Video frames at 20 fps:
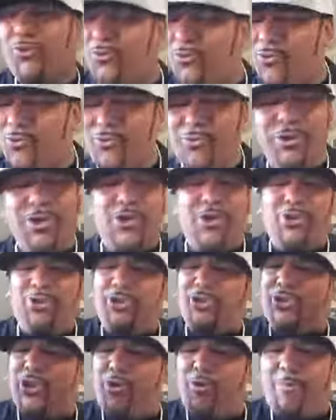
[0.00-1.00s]
Cool.
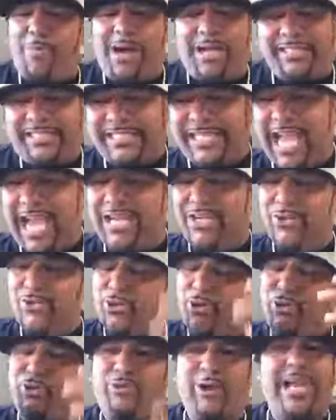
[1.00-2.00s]
Joe Montana, the
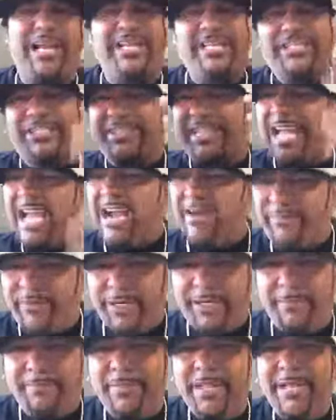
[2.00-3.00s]
greatest
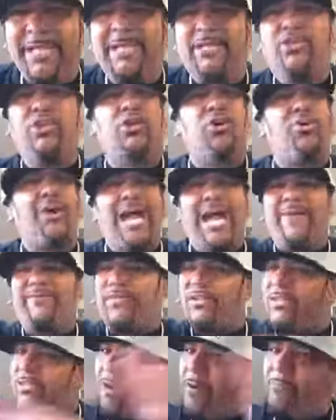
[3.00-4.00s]
ever. You don't have
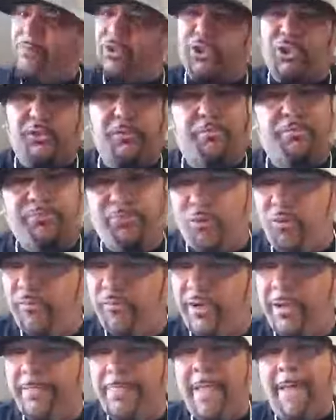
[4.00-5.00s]
the numbers to prove
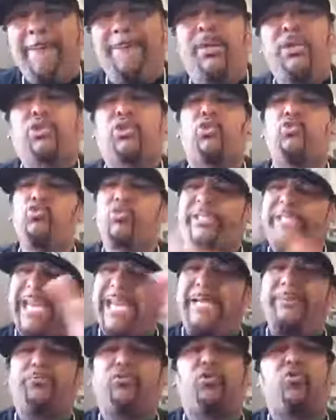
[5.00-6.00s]
it, but you
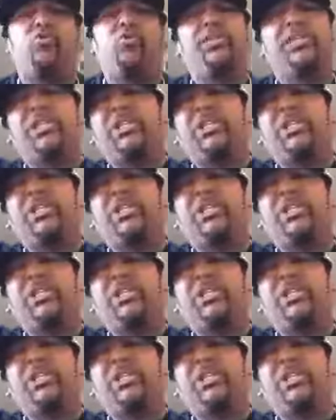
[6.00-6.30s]
came through on